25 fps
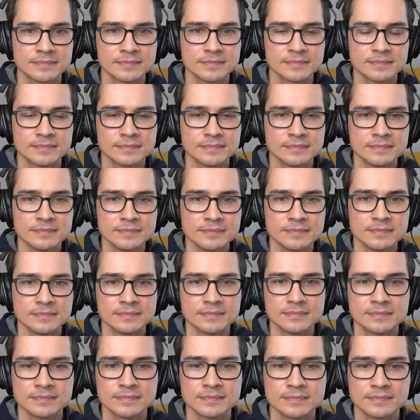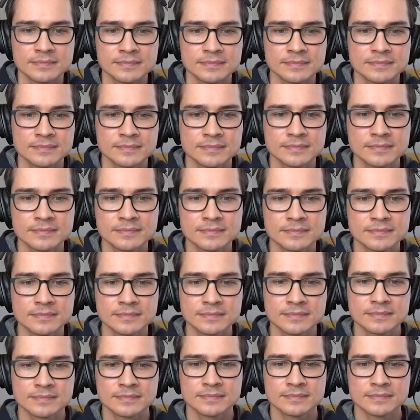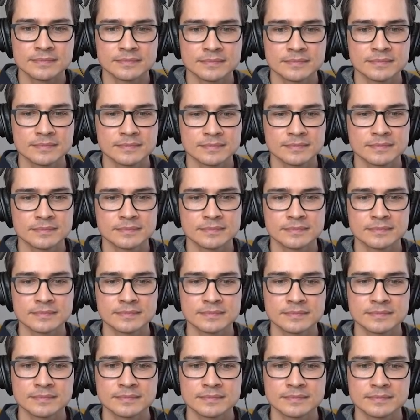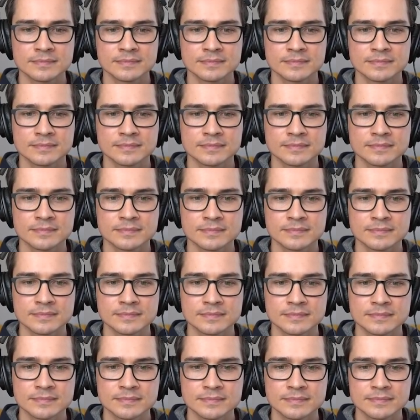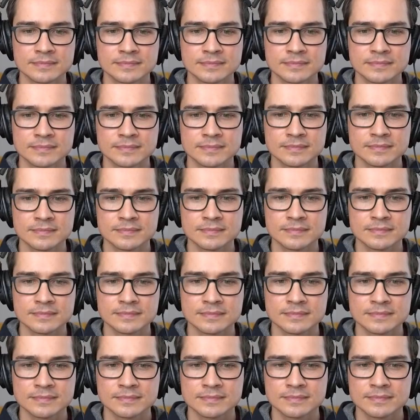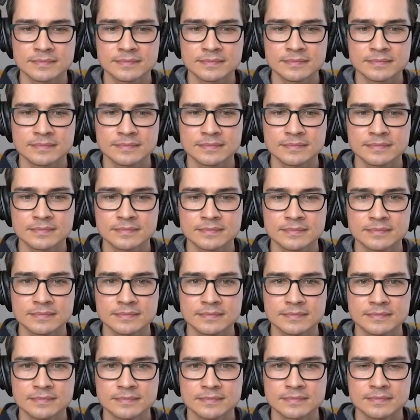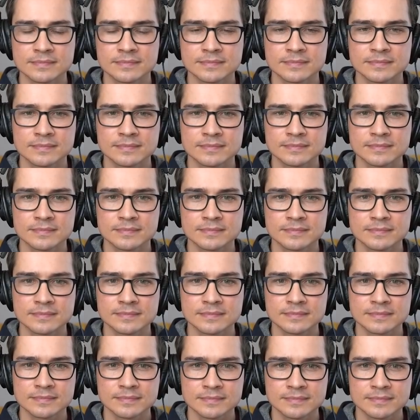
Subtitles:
(silent)